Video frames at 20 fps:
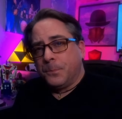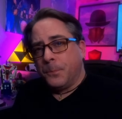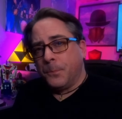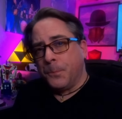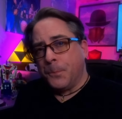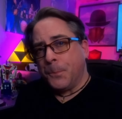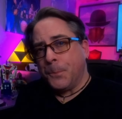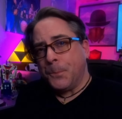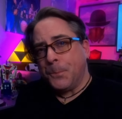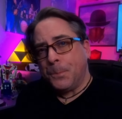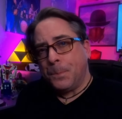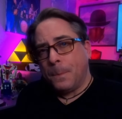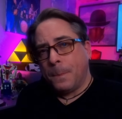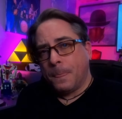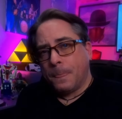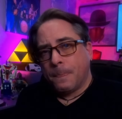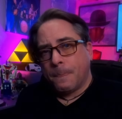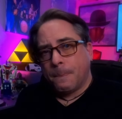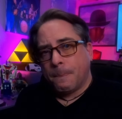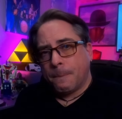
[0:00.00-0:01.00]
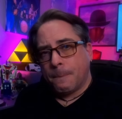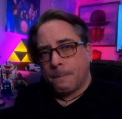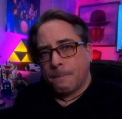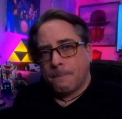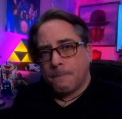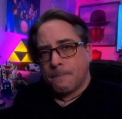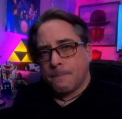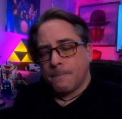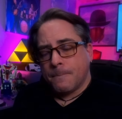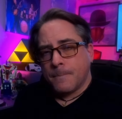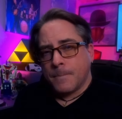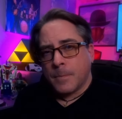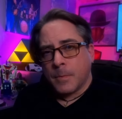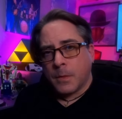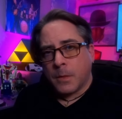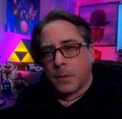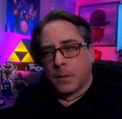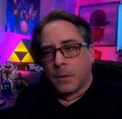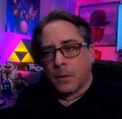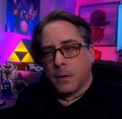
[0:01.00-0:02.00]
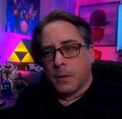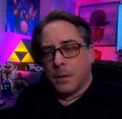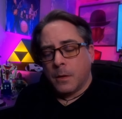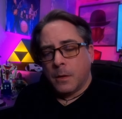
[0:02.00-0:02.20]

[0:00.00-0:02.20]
[no speech]